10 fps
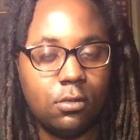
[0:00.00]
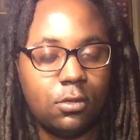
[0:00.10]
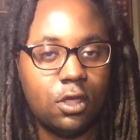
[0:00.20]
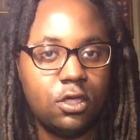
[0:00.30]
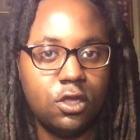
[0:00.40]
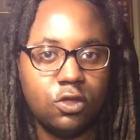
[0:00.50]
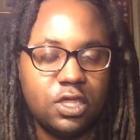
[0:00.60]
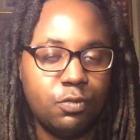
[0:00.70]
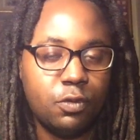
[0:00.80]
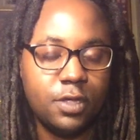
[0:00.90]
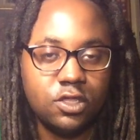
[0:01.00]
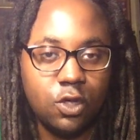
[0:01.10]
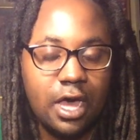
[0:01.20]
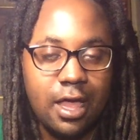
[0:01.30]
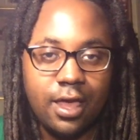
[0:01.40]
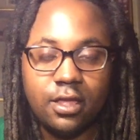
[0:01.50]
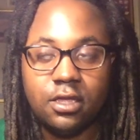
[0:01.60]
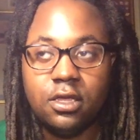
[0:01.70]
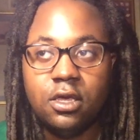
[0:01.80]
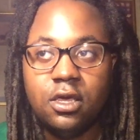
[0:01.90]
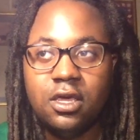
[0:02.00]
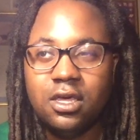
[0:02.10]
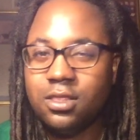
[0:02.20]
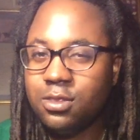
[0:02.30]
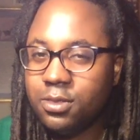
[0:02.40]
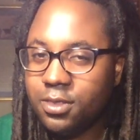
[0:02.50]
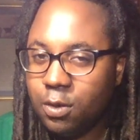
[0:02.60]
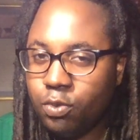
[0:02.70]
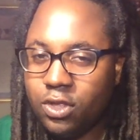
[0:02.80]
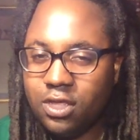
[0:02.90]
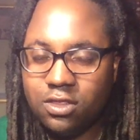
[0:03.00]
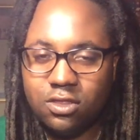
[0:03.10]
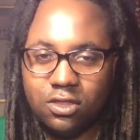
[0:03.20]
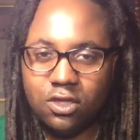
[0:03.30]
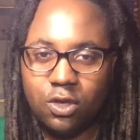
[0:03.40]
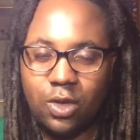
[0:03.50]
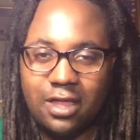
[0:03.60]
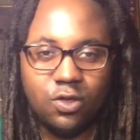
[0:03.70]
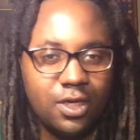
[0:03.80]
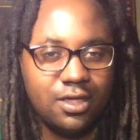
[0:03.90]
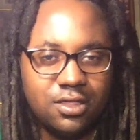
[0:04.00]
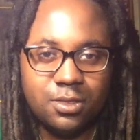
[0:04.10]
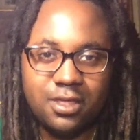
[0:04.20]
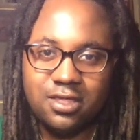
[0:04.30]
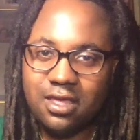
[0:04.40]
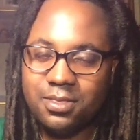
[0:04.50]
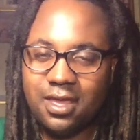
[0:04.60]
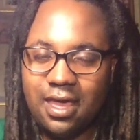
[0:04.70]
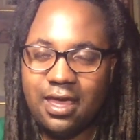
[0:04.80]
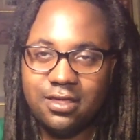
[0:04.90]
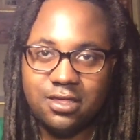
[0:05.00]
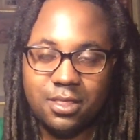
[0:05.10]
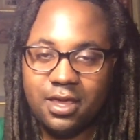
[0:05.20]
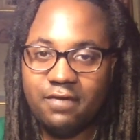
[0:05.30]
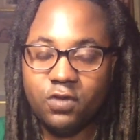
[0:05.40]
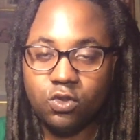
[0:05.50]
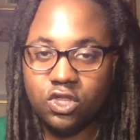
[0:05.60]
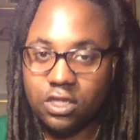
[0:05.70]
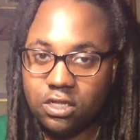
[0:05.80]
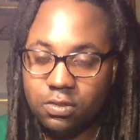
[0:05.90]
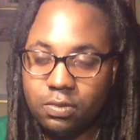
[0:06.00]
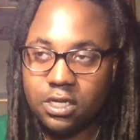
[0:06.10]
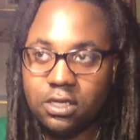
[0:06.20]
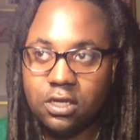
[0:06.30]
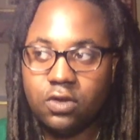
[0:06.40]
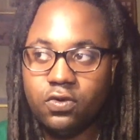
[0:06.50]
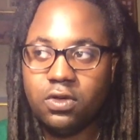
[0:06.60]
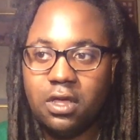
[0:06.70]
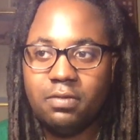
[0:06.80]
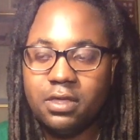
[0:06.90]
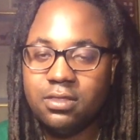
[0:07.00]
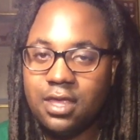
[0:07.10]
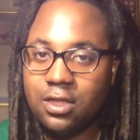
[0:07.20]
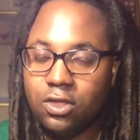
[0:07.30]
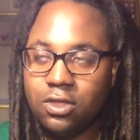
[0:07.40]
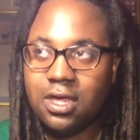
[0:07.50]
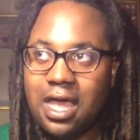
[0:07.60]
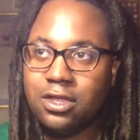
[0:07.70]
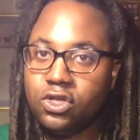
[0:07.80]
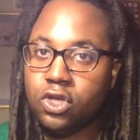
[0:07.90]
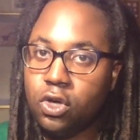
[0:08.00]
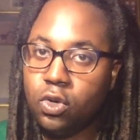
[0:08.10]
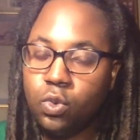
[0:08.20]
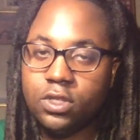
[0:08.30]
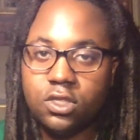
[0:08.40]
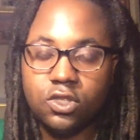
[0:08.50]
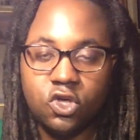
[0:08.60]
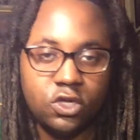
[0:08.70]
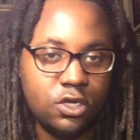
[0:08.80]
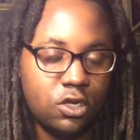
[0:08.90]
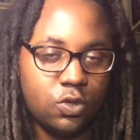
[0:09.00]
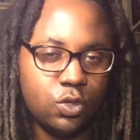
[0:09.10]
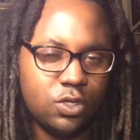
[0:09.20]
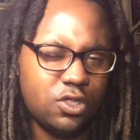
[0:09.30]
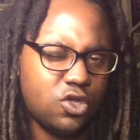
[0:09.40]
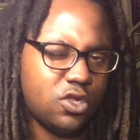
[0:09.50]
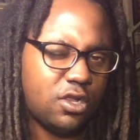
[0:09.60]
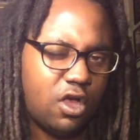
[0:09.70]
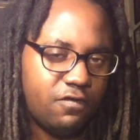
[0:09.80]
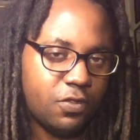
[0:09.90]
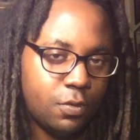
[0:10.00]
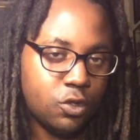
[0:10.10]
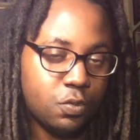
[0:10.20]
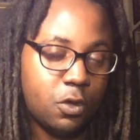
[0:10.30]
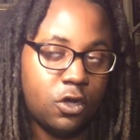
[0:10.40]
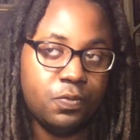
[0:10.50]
you know, temperamental, hot-headed. They're pretty, you know, I know that they said, I said they have no chill, but, you know, I mean, they kind of know when to turn it on and when to turn it off for the most part.